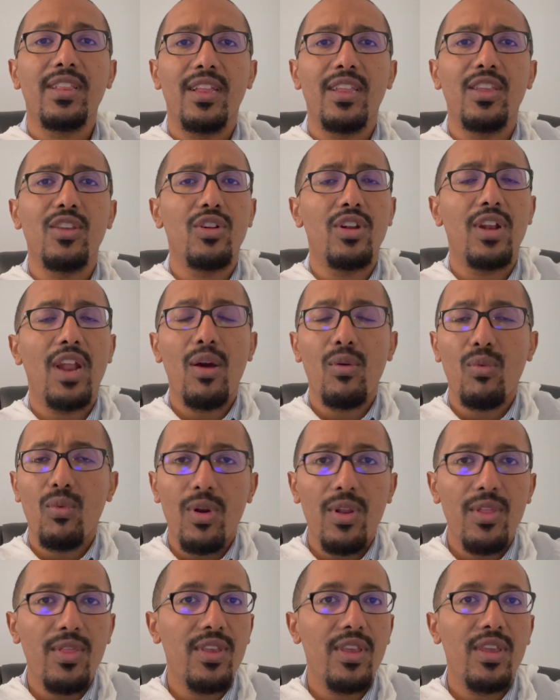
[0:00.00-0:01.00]
That you're not
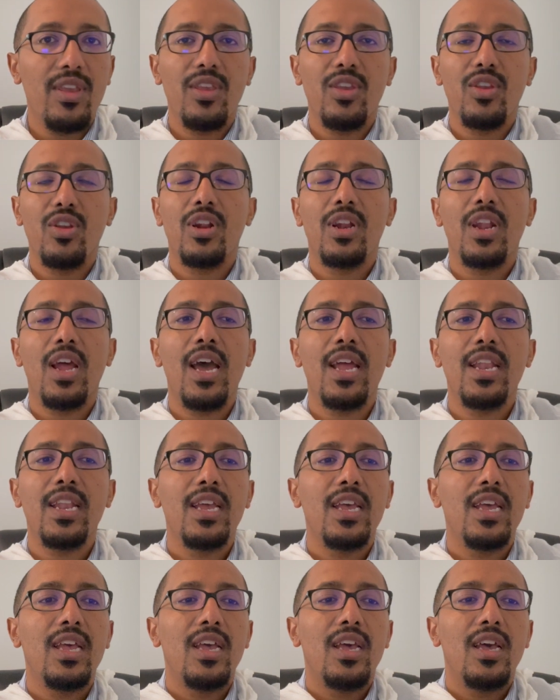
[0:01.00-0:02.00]
worthy, you're not,
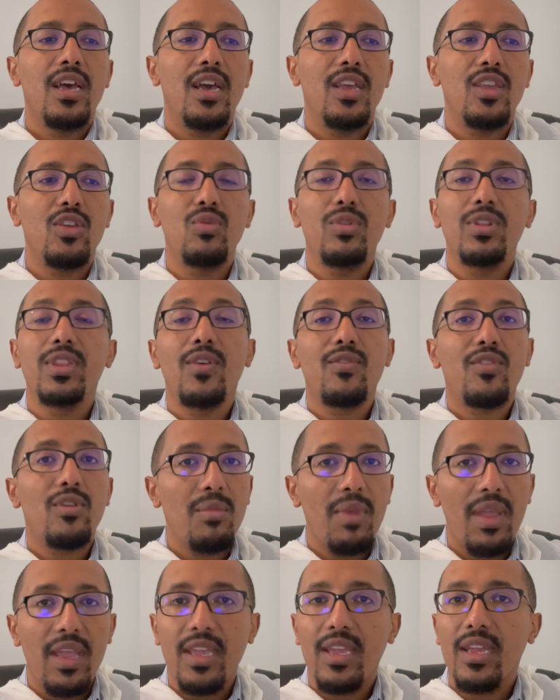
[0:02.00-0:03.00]
you will never
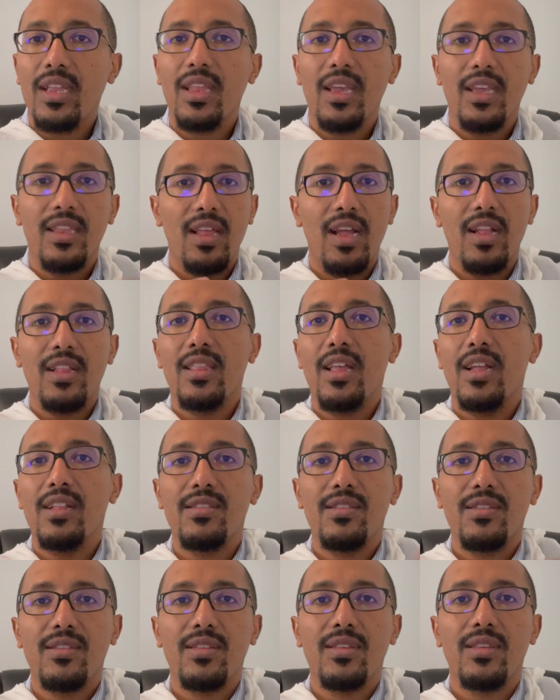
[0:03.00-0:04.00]
make it. Like
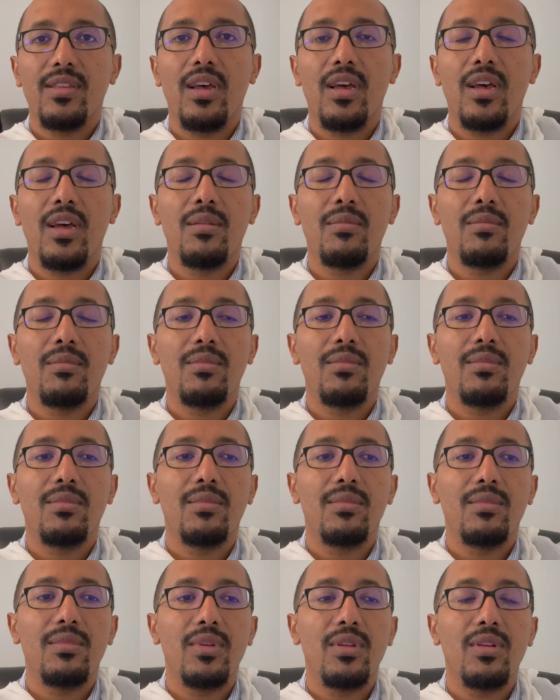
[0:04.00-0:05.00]
that's, you know,
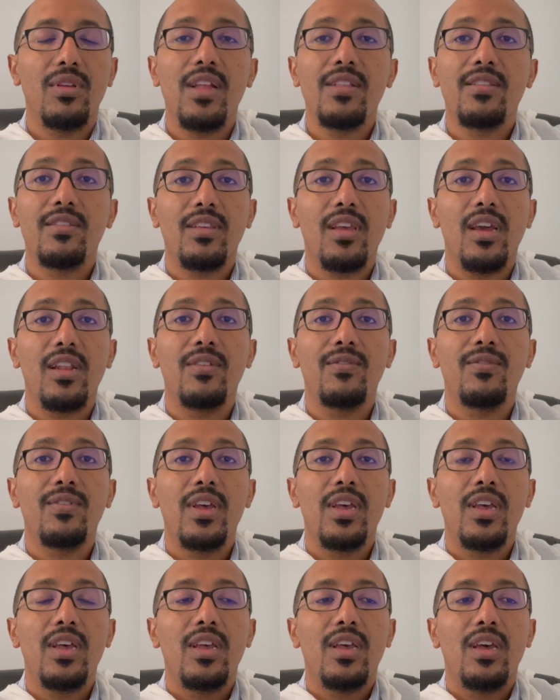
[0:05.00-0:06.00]
that's kind of
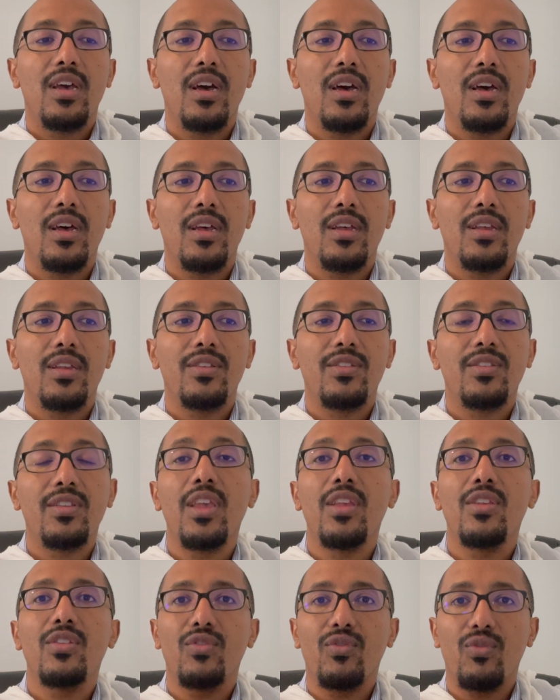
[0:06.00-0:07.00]

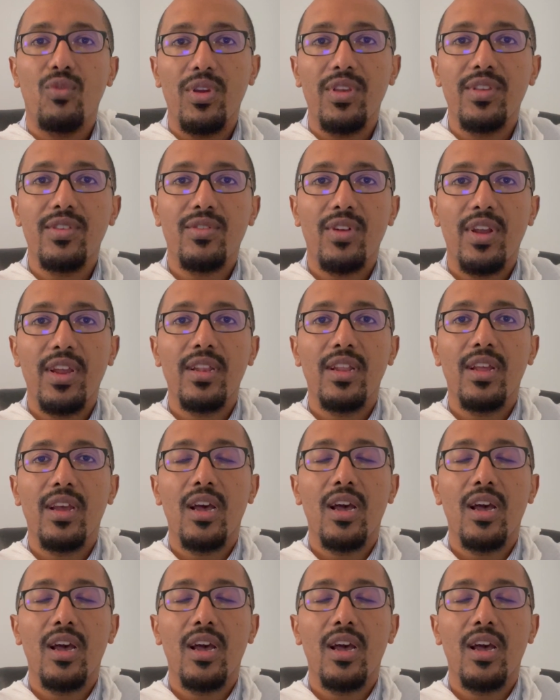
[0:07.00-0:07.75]
Satan's voice, right?